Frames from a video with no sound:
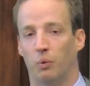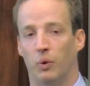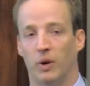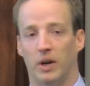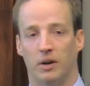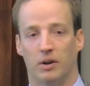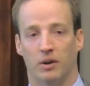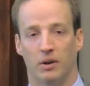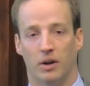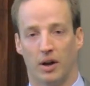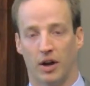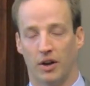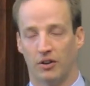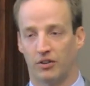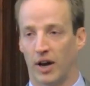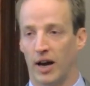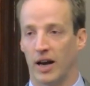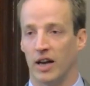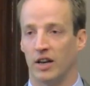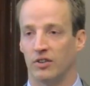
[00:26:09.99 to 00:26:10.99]
when a
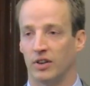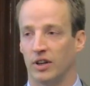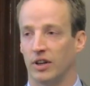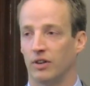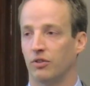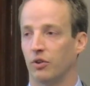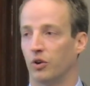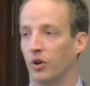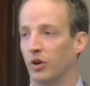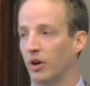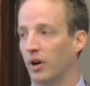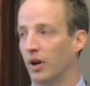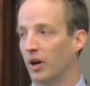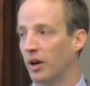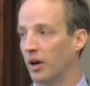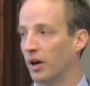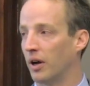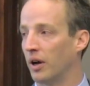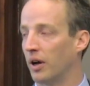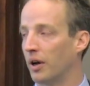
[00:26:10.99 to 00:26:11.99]
scientist or
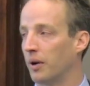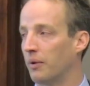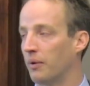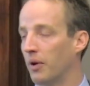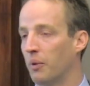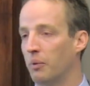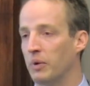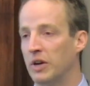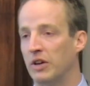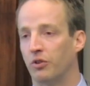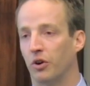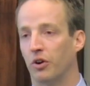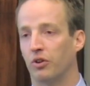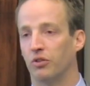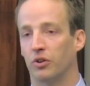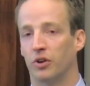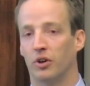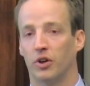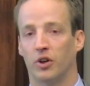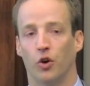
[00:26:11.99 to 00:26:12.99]
a, a,
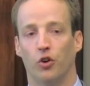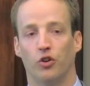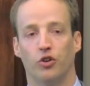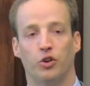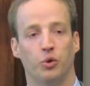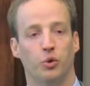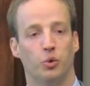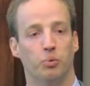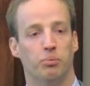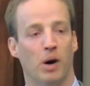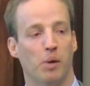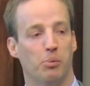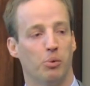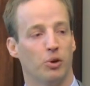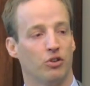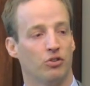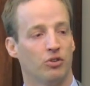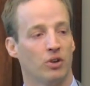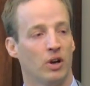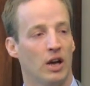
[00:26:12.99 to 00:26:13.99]
researcher goes to
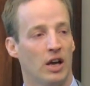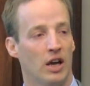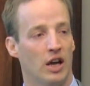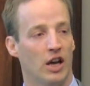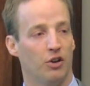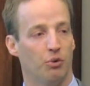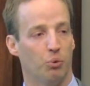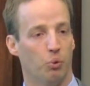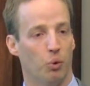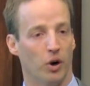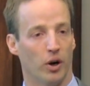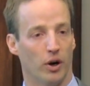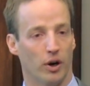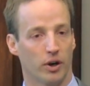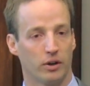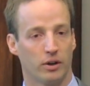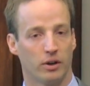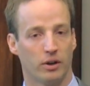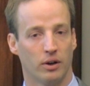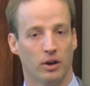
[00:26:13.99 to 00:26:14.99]
publish his
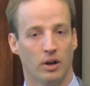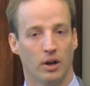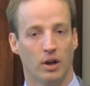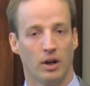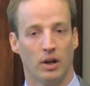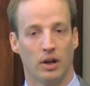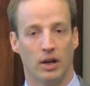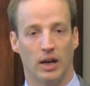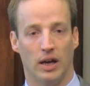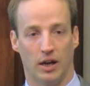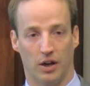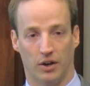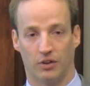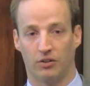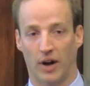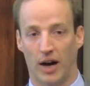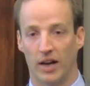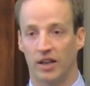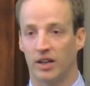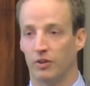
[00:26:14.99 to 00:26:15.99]
work in a
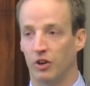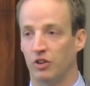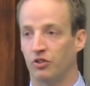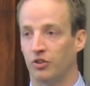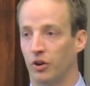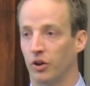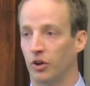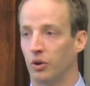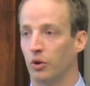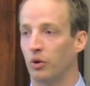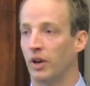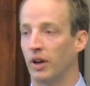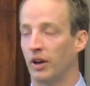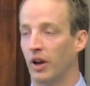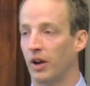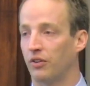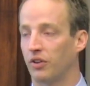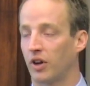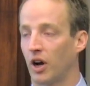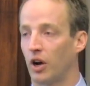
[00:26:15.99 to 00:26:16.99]
scientific journal, in a
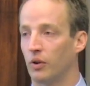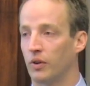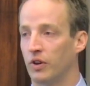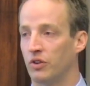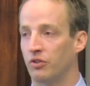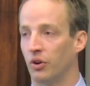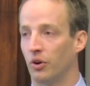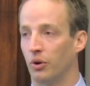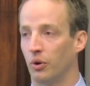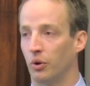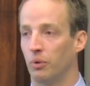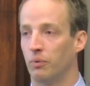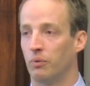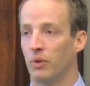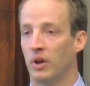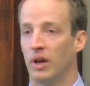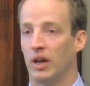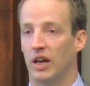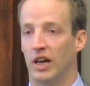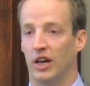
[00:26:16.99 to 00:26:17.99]
scholarly journal,
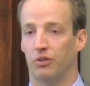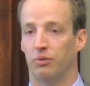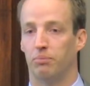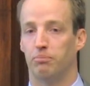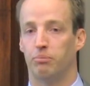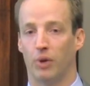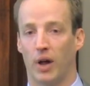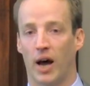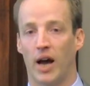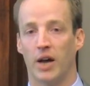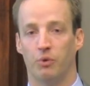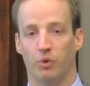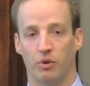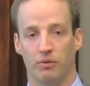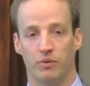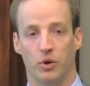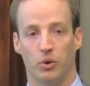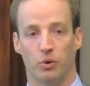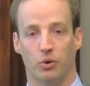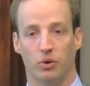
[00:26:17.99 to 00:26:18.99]
it's blind
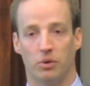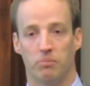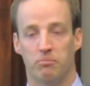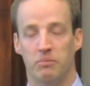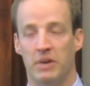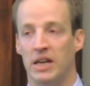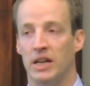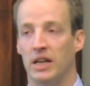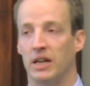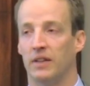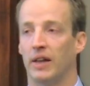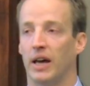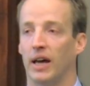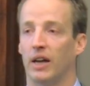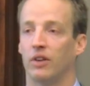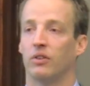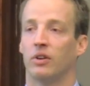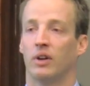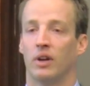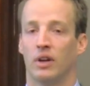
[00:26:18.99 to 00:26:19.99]
reviewed, meaning
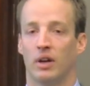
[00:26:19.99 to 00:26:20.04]
that